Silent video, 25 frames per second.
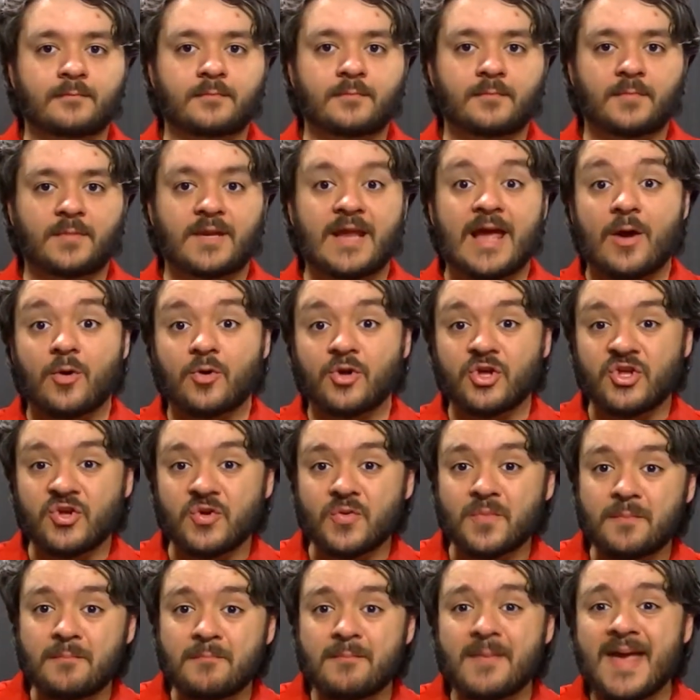Now,
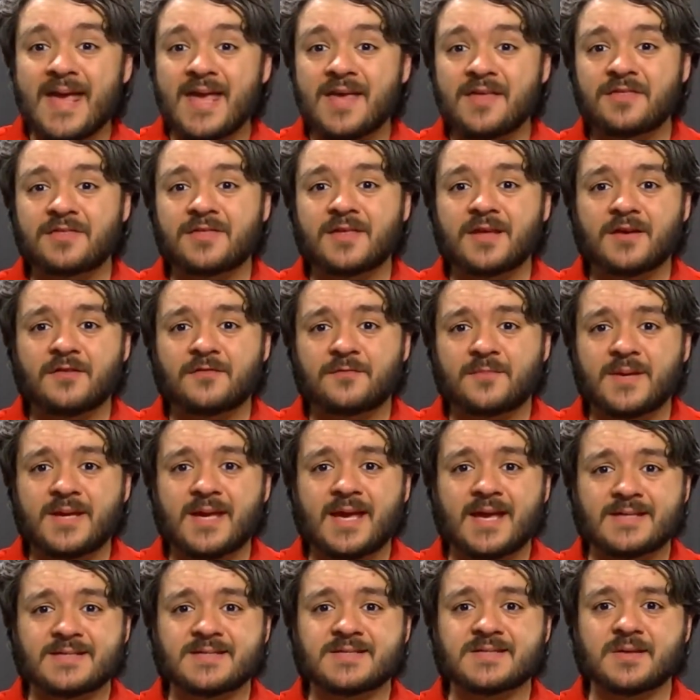you may think of me
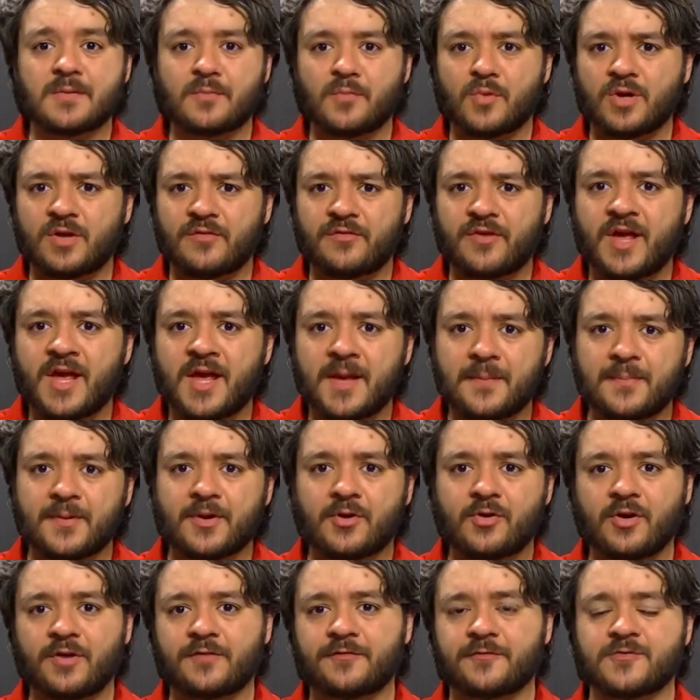as somewhat of a
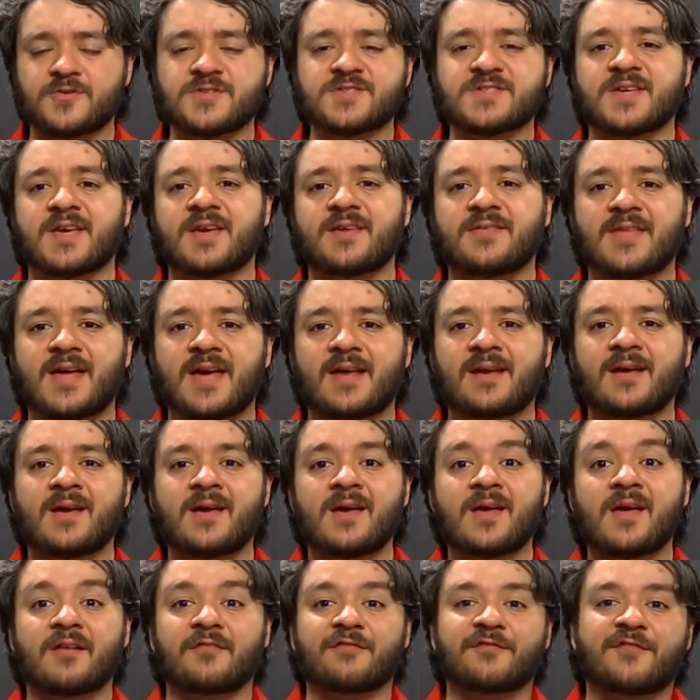hypocrite for saying that
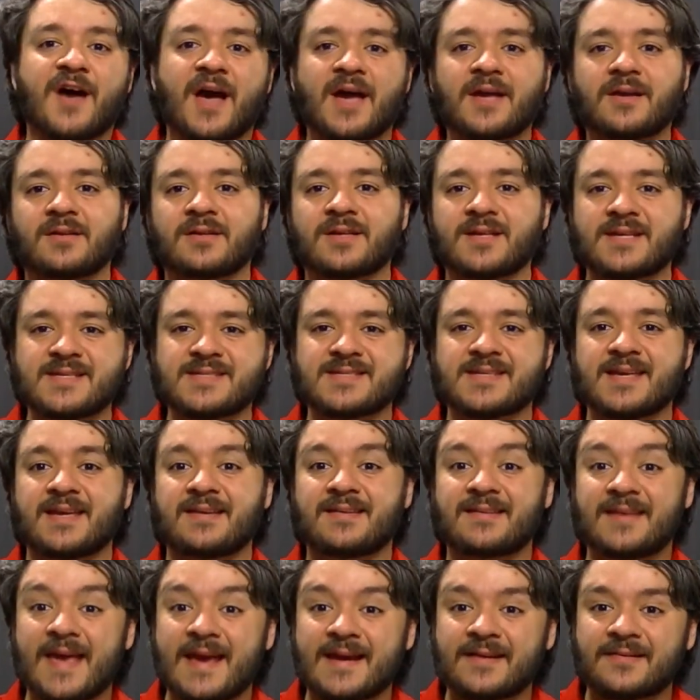vinyl is a
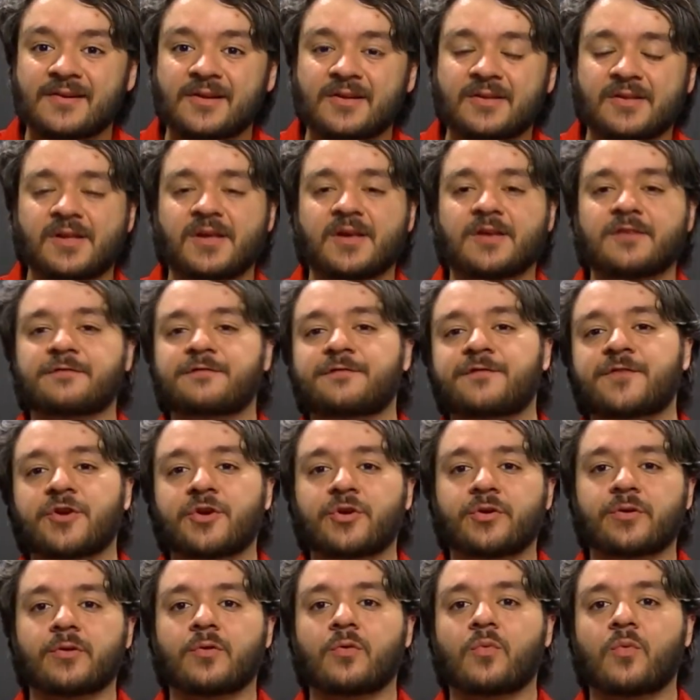technically
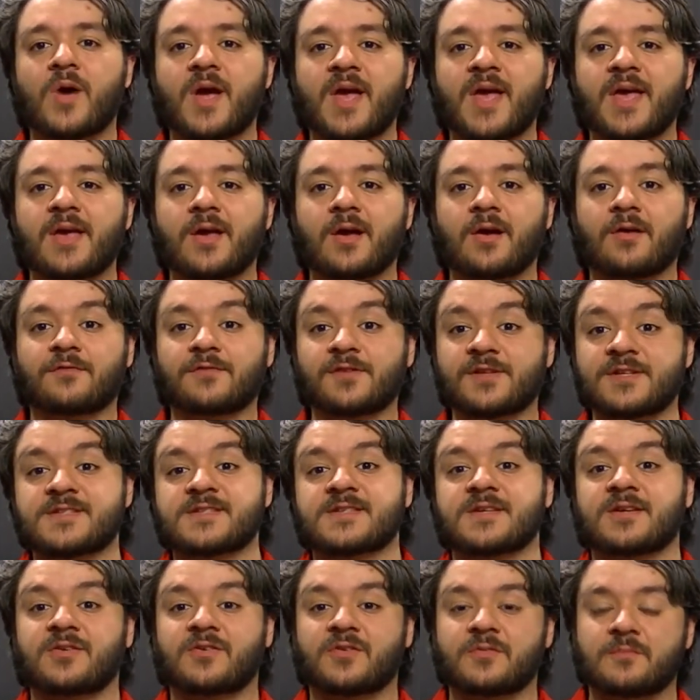inferior way of
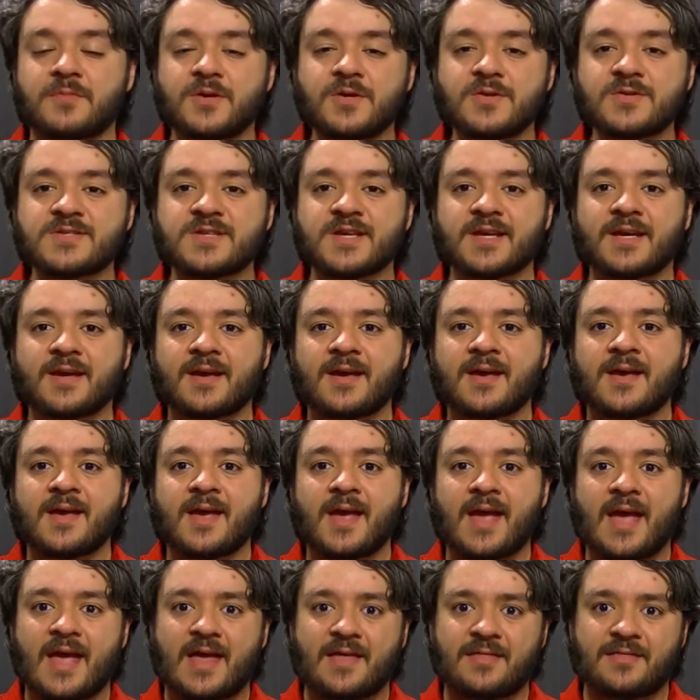listening to music
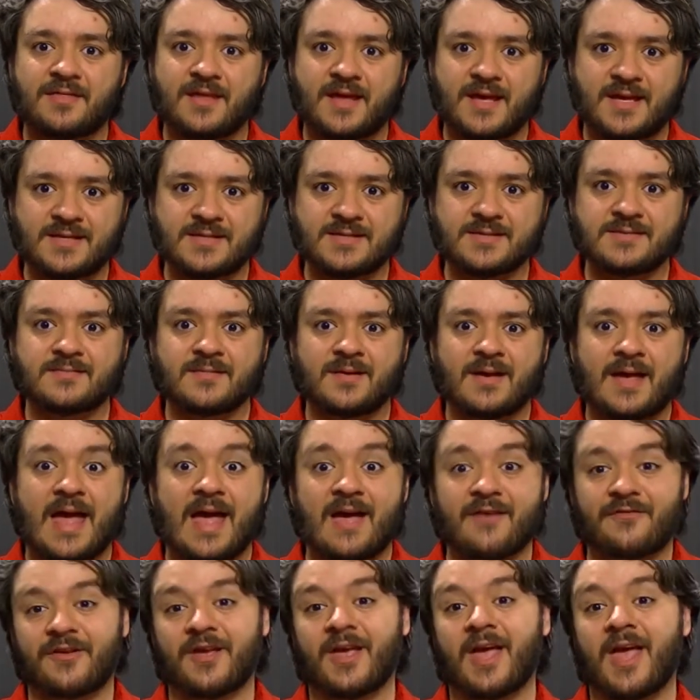and then
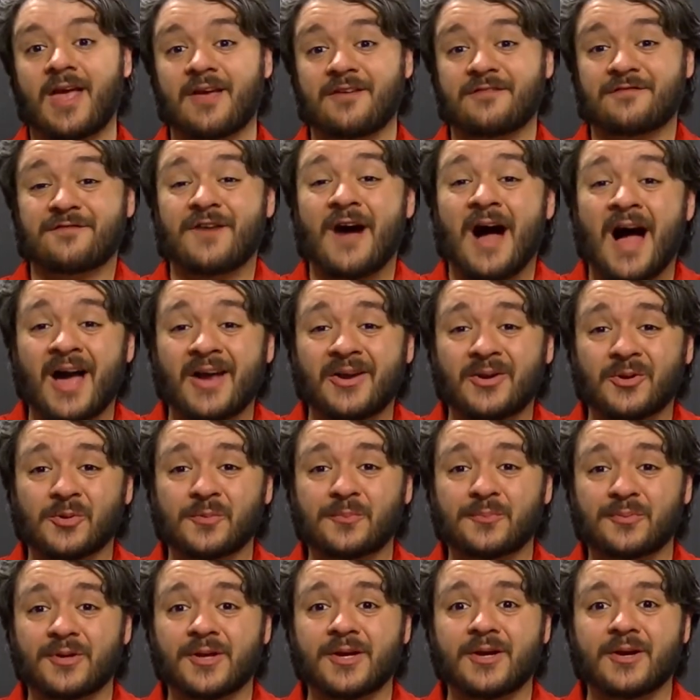having a
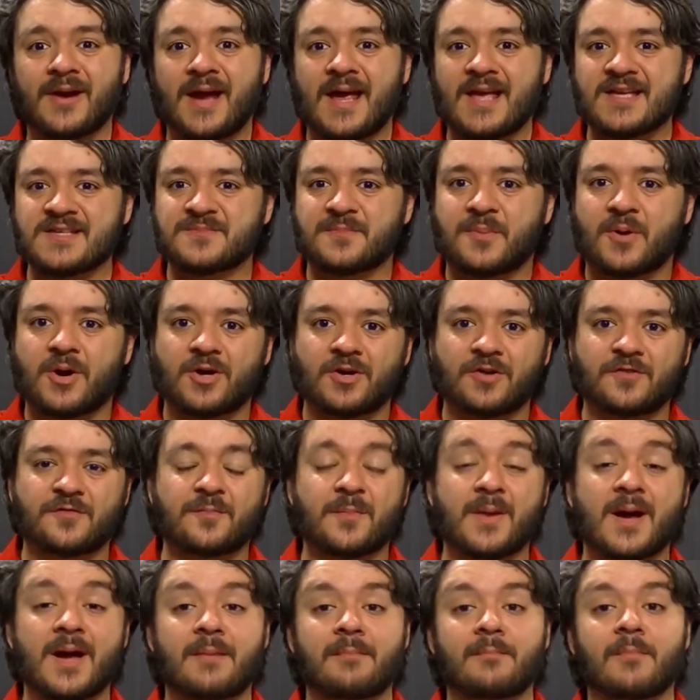vinyl player as part of
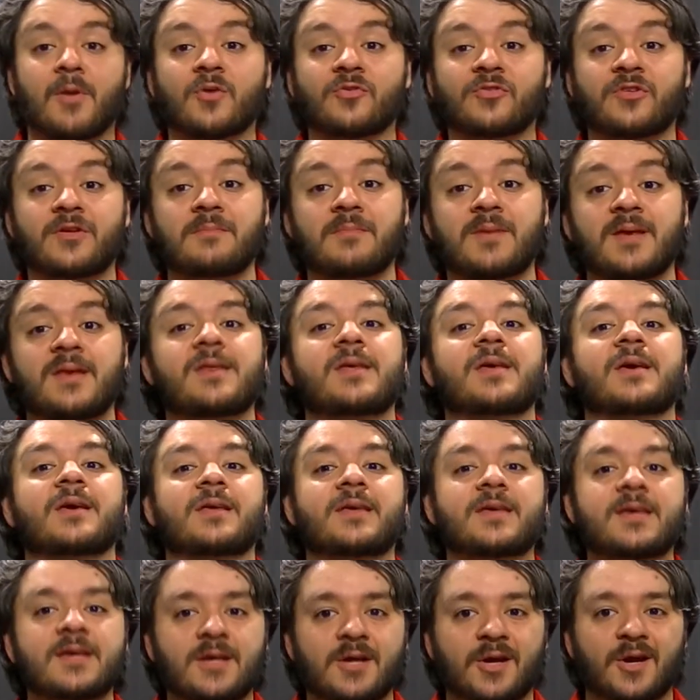my multimedia
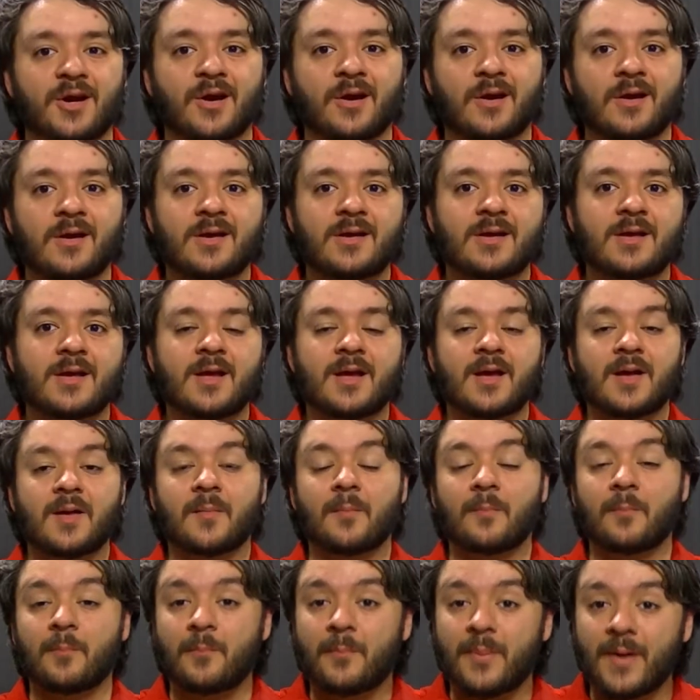gear.
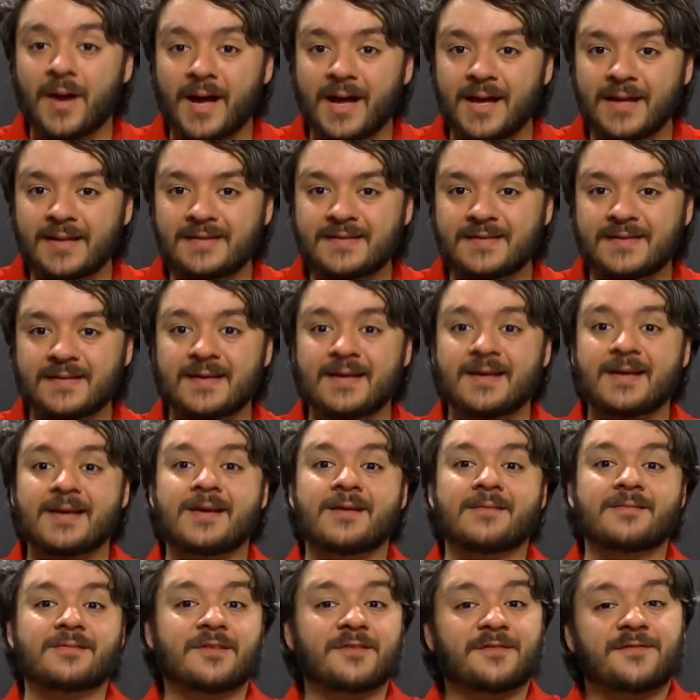But
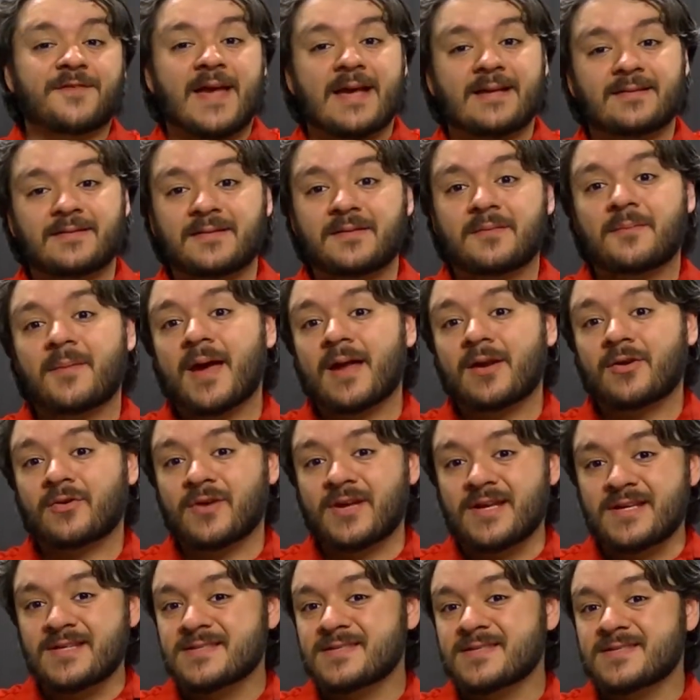the fact of the matter
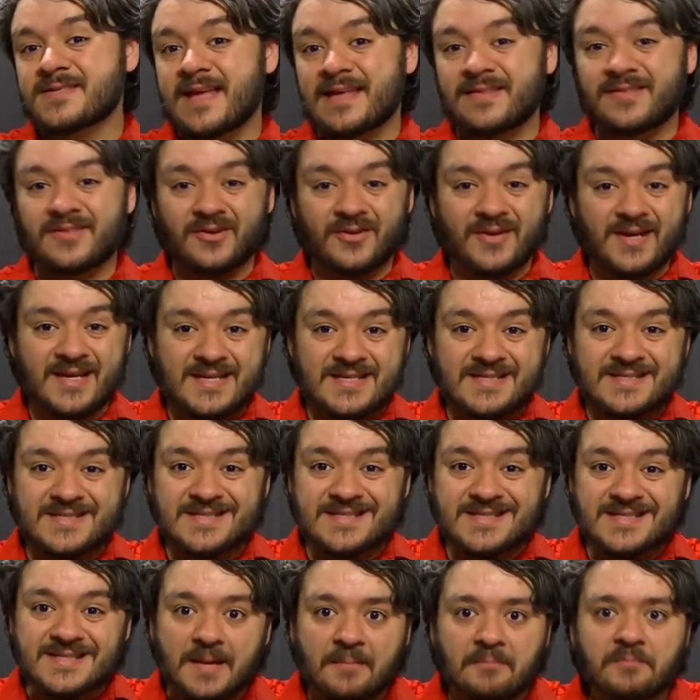is that there is
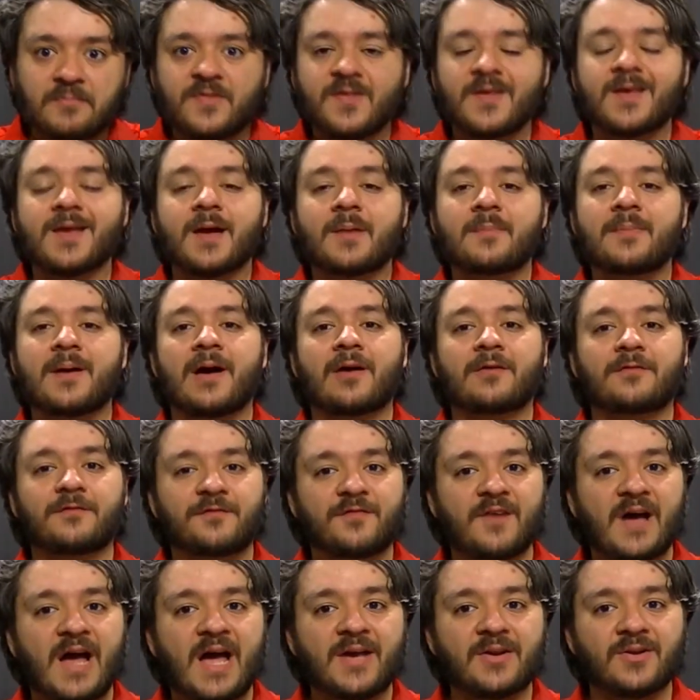something about
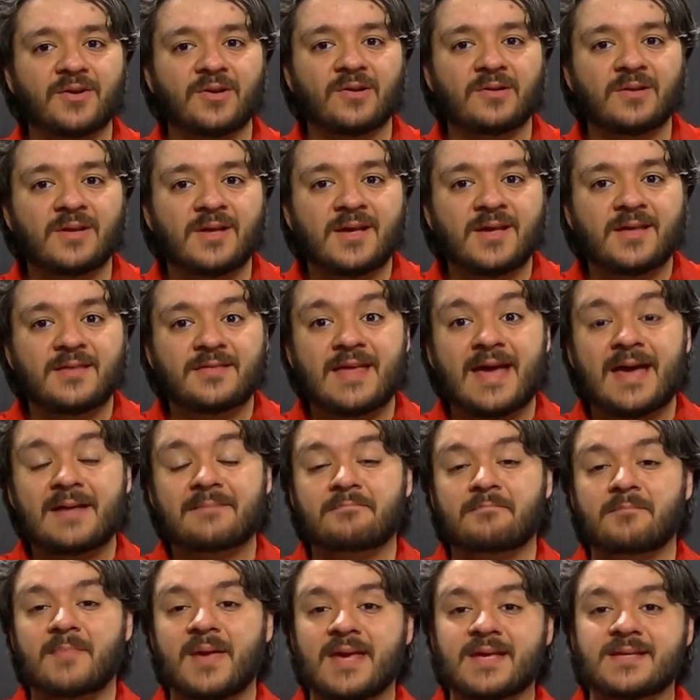vinyl
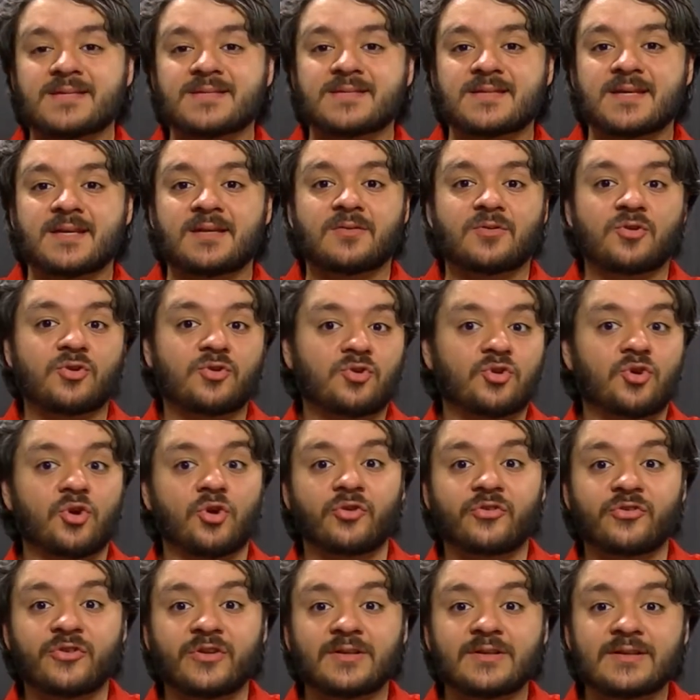that makes it
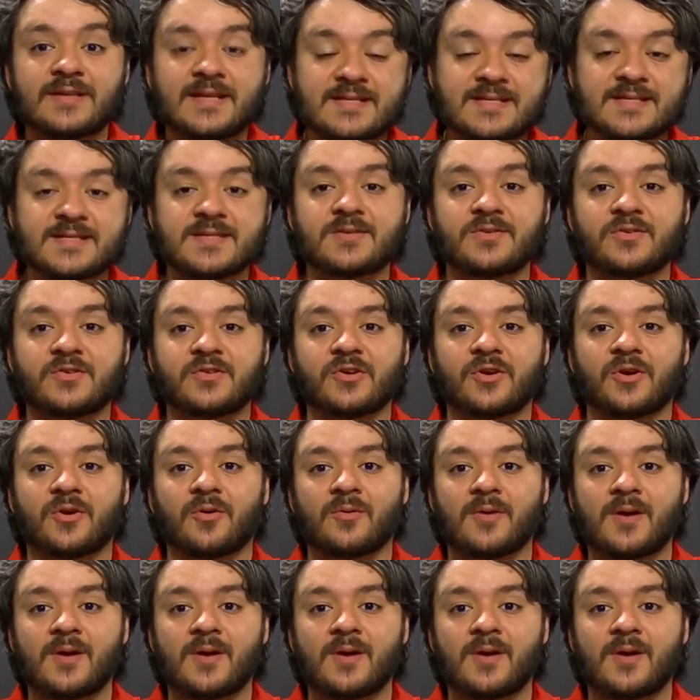good to listen to.